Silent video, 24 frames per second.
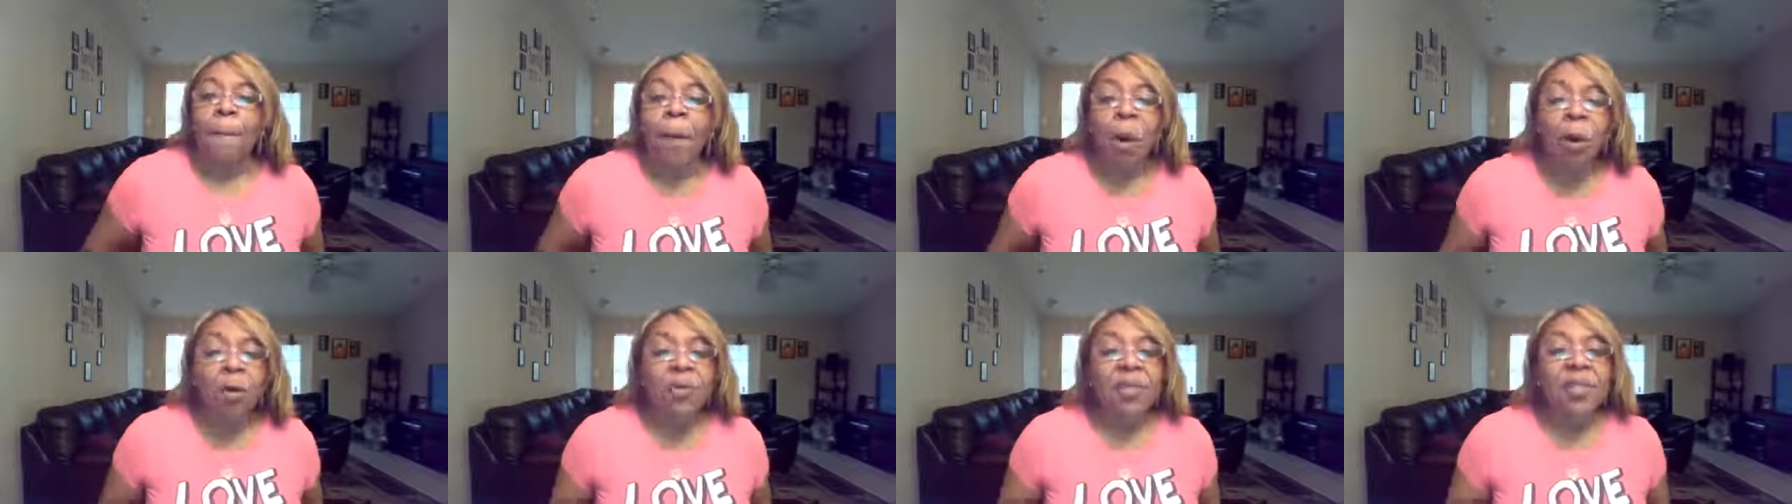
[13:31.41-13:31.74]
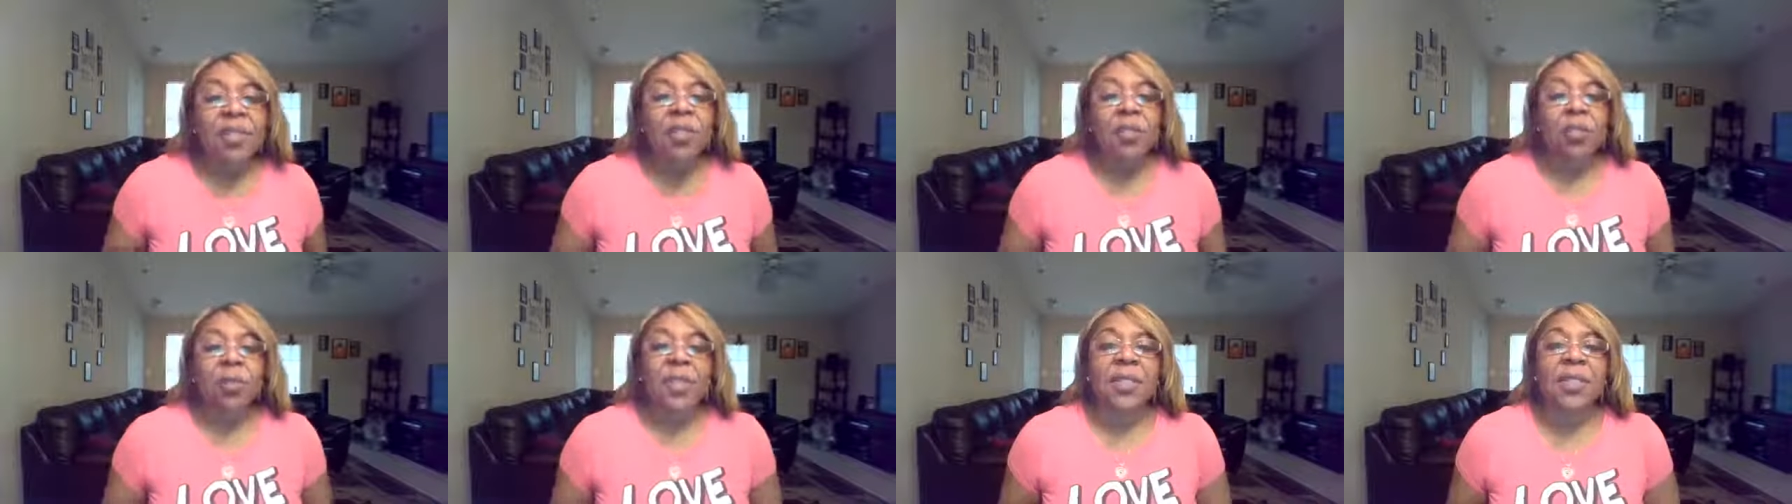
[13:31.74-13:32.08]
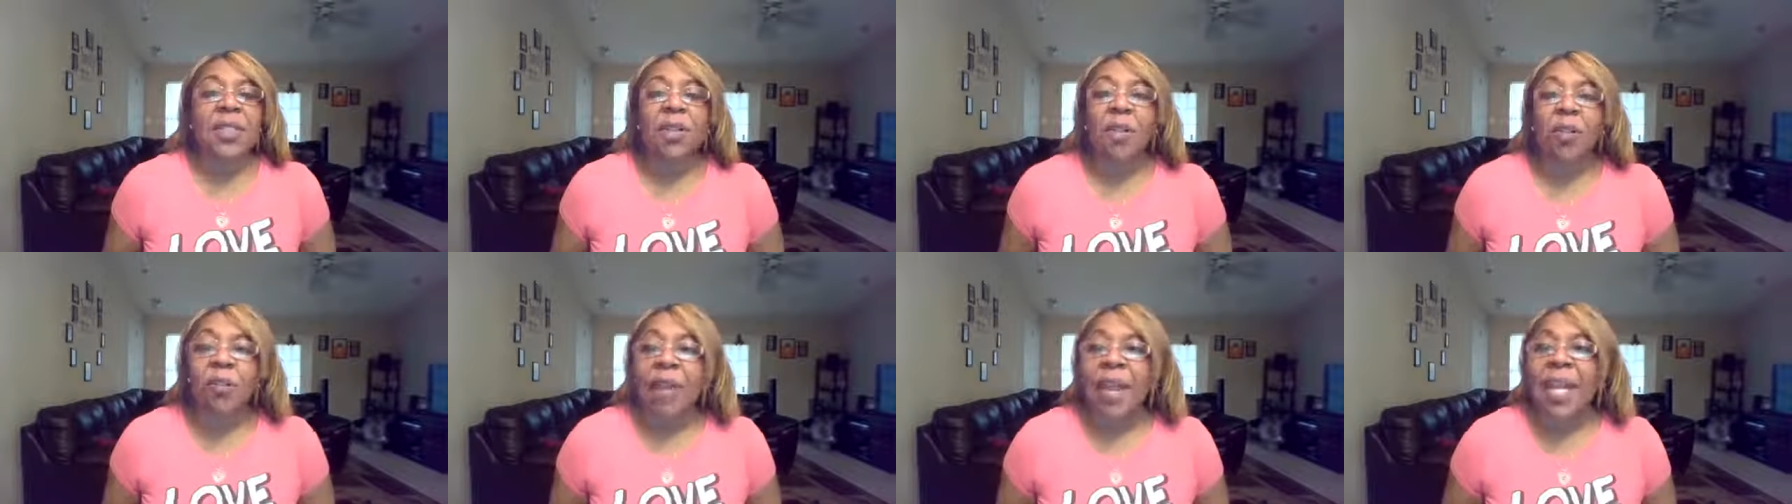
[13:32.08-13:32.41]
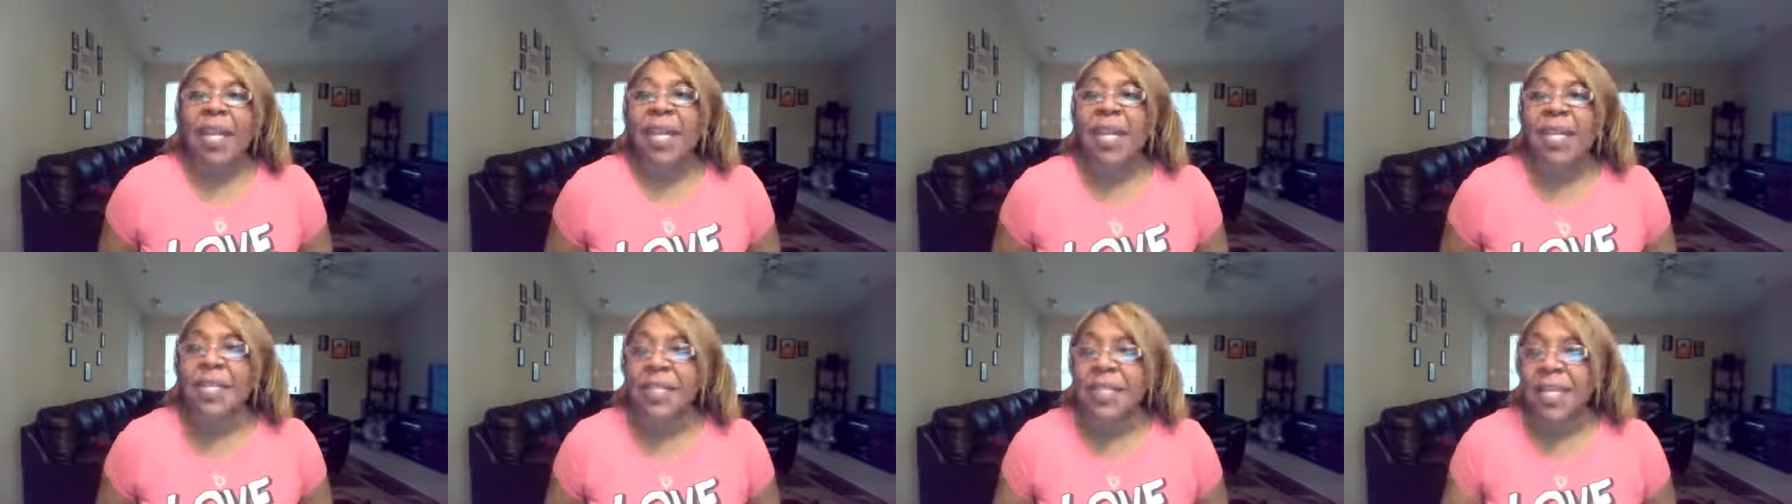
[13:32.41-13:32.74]
Moses was a
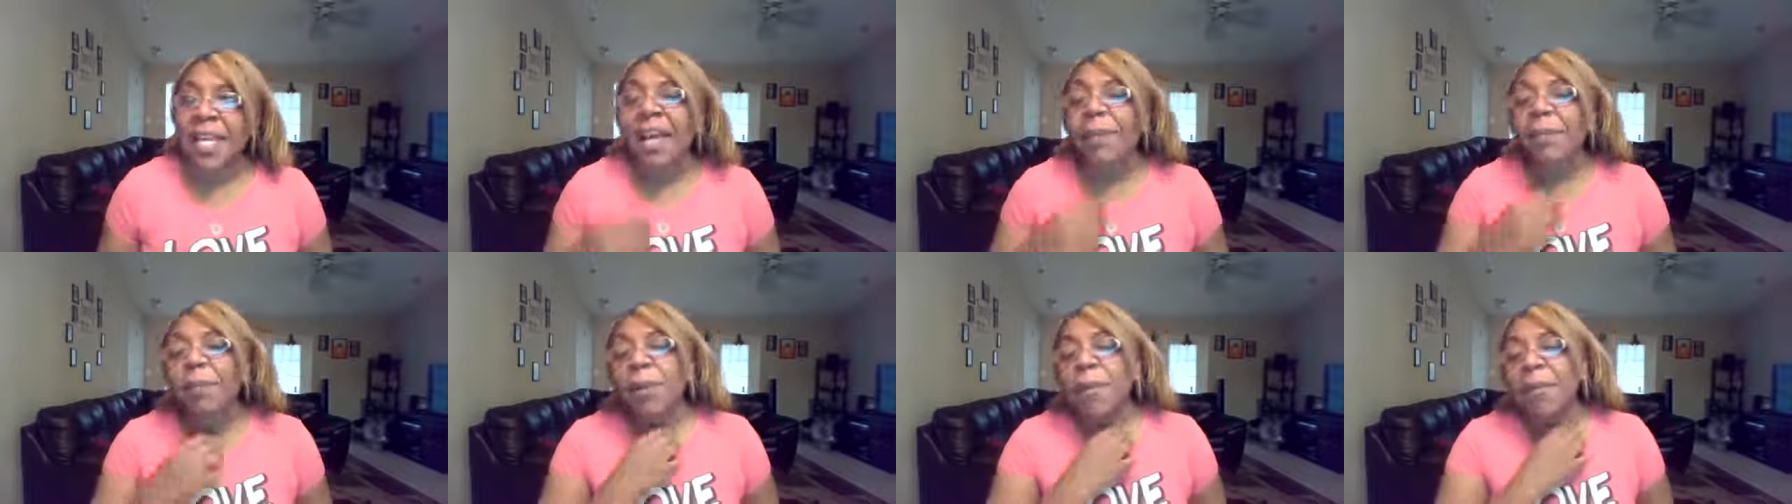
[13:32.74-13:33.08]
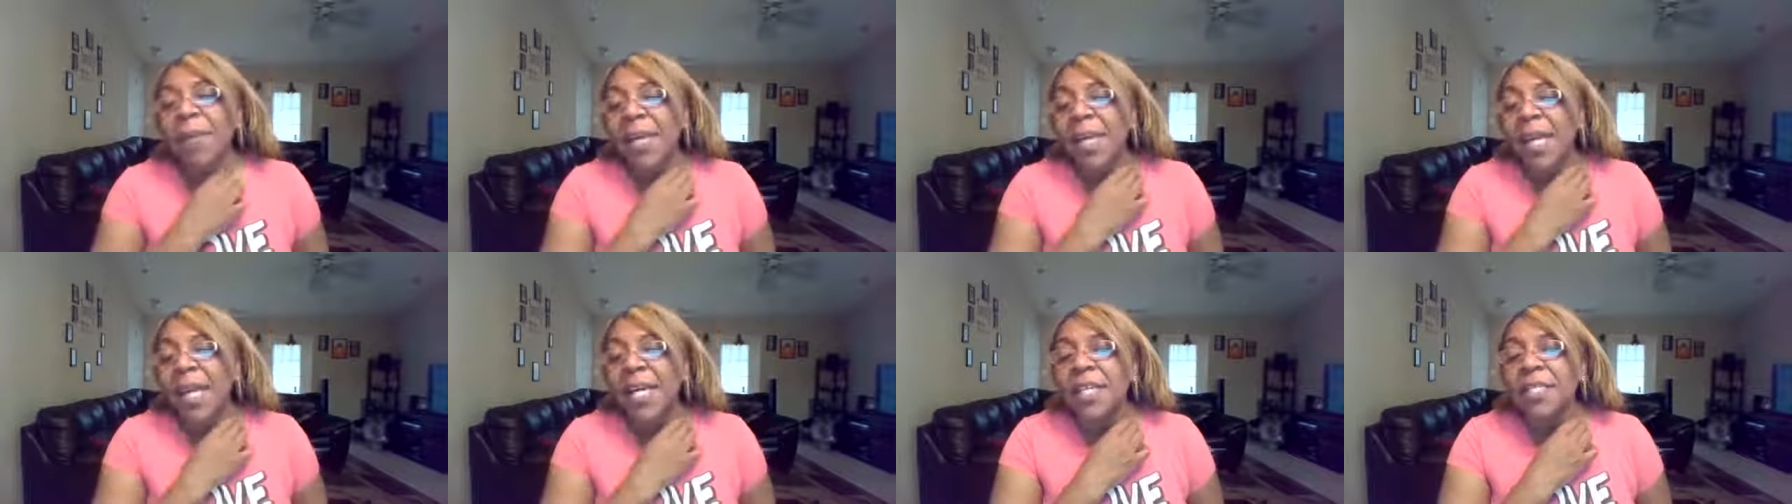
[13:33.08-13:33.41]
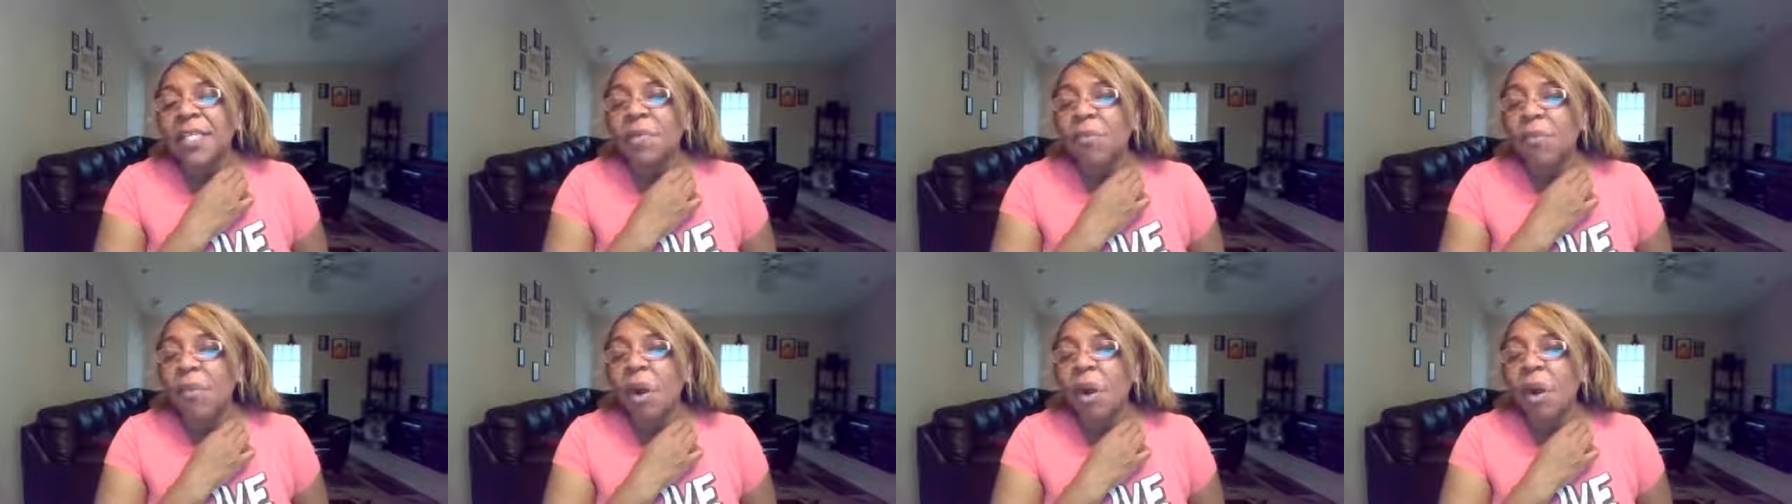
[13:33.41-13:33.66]
great example because